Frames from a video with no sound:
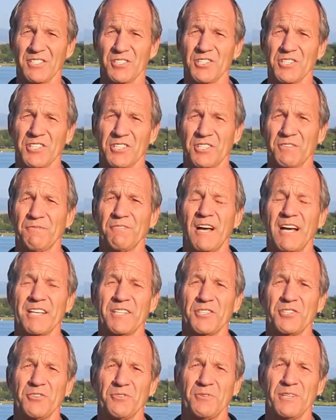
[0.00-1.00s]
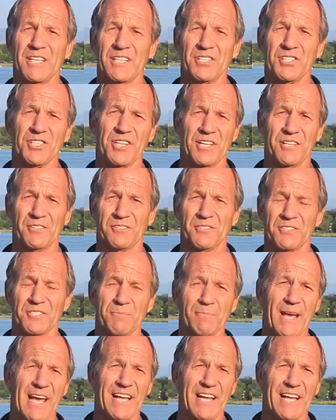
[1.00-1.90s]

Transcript: It's just fine tuning skills,